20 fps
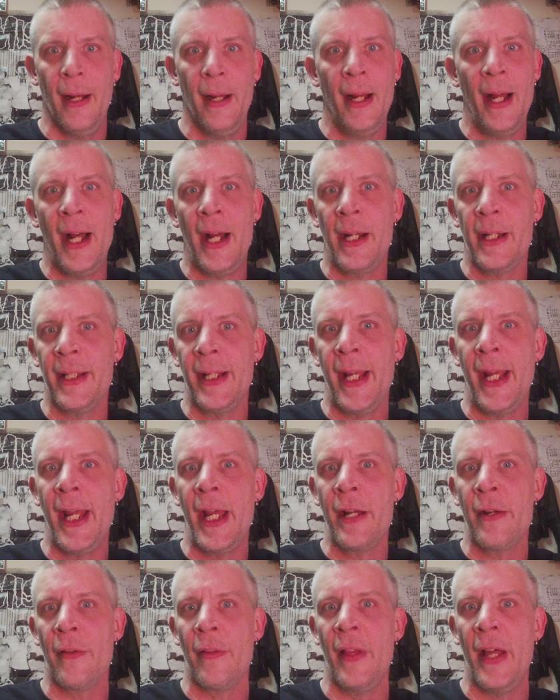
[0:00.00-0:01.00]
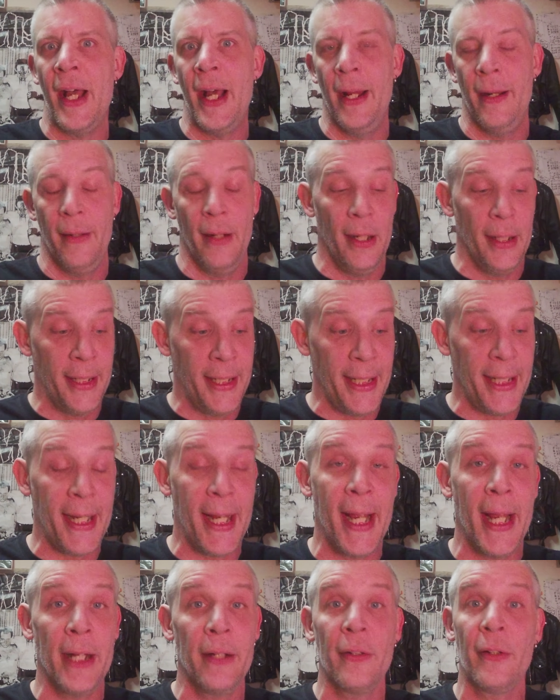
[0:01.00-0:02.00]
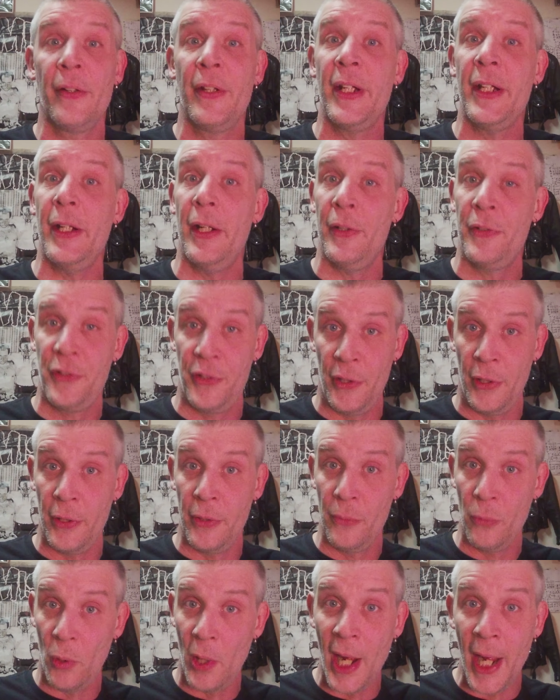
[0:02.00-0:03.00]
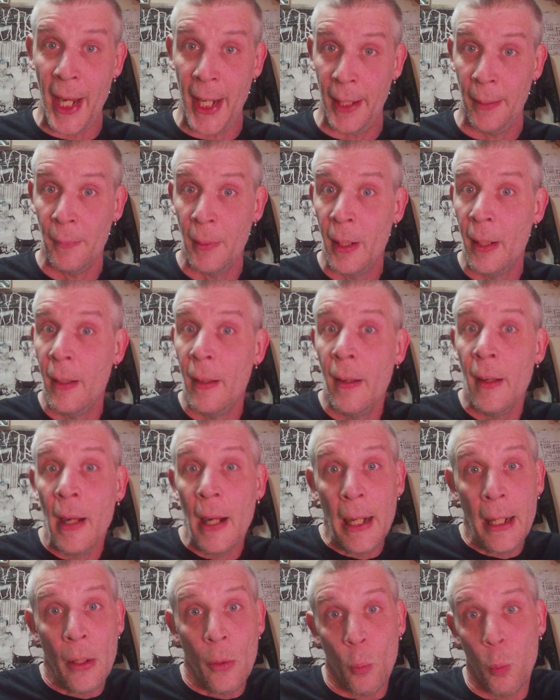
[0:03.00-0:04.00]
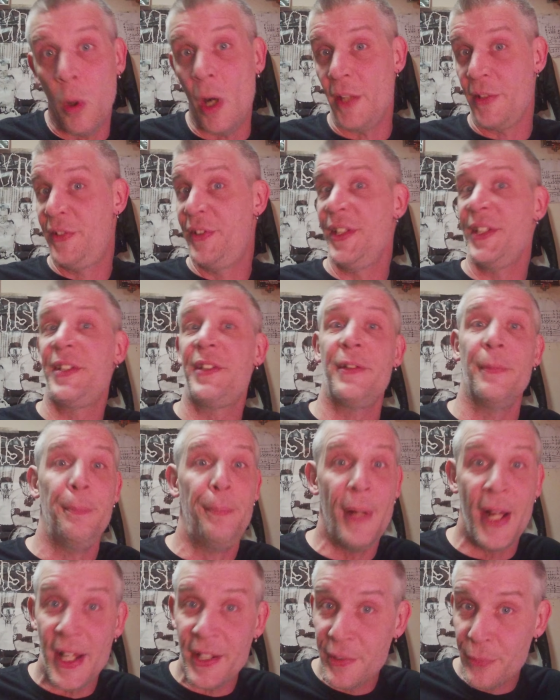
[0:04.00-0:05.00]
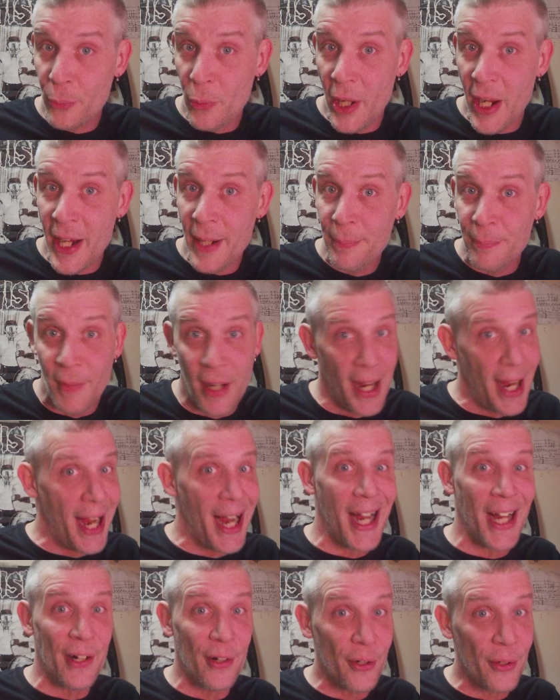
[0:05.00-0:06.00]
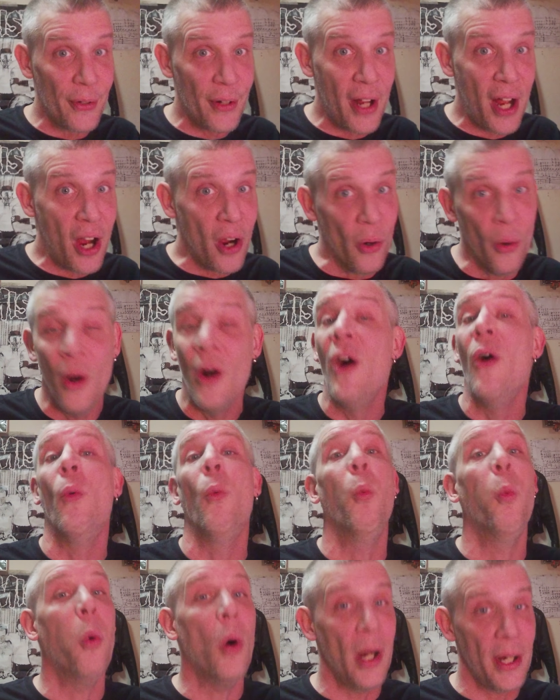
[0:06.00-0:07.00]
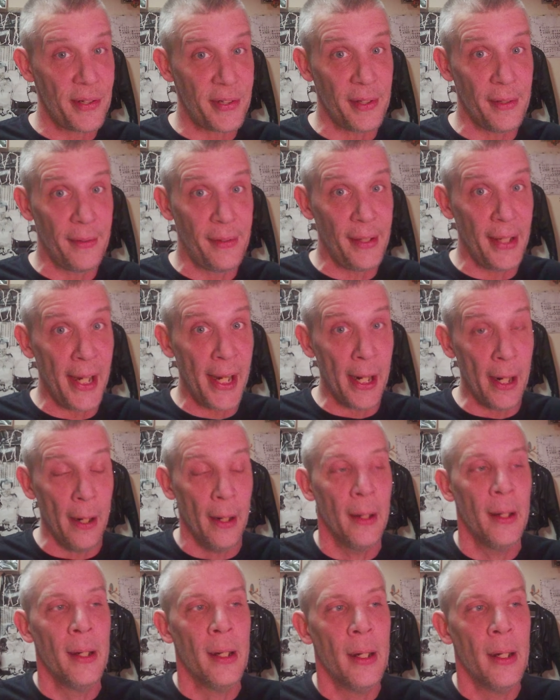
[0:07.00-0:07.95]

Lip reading: How do you handle that? He handled it a certain way. Was this the best way? I don't know. Wasn't there.